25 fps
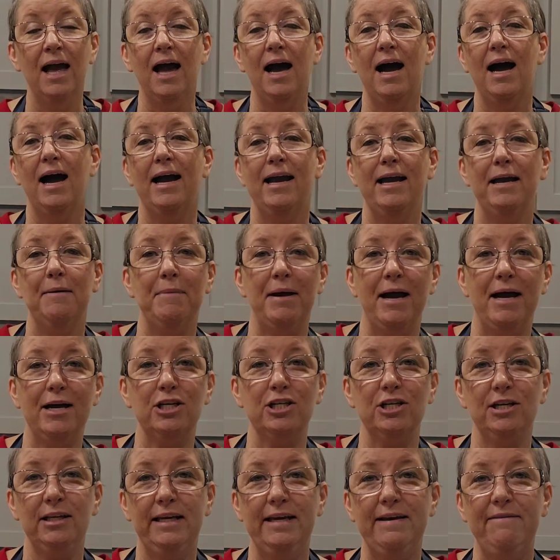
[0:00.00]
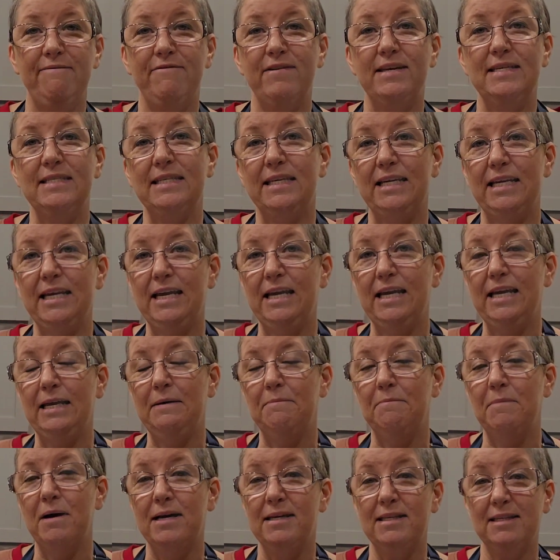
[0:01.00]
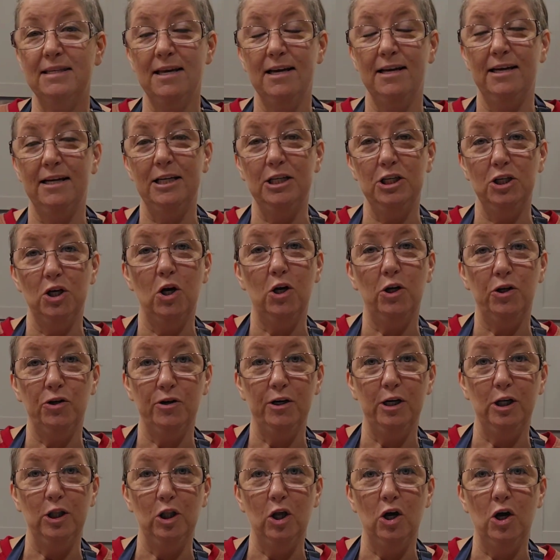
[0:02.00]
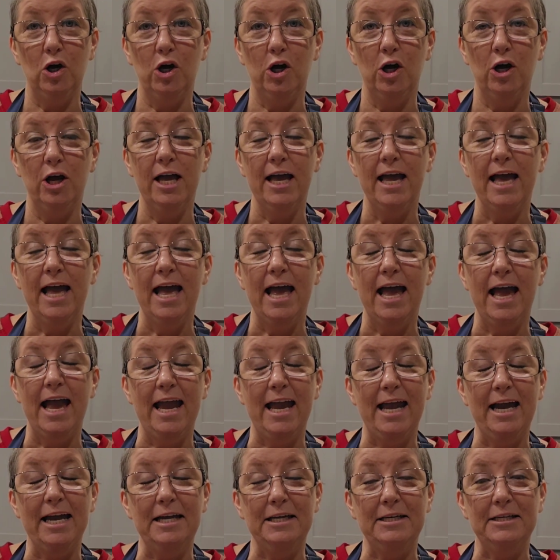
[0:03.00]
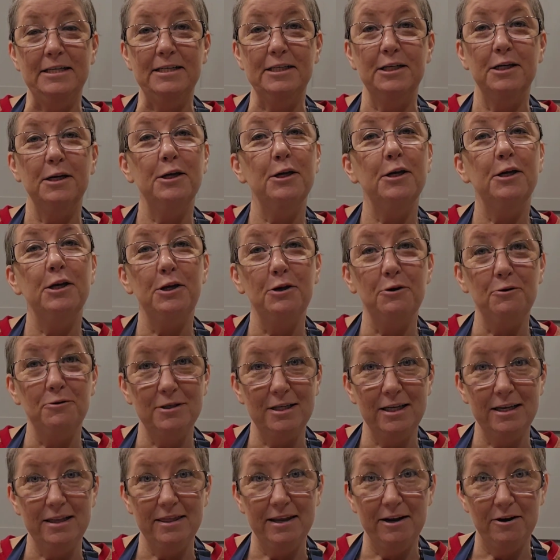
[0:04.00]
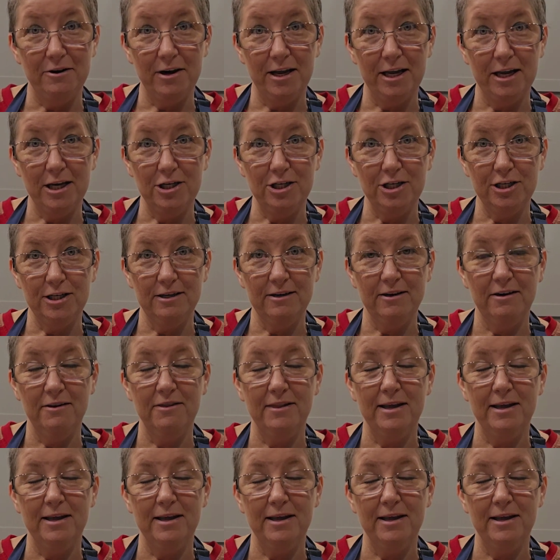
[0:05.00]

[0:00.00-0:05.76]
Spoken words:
I am actually visiting my son and daughter-in-law and using their kitchen.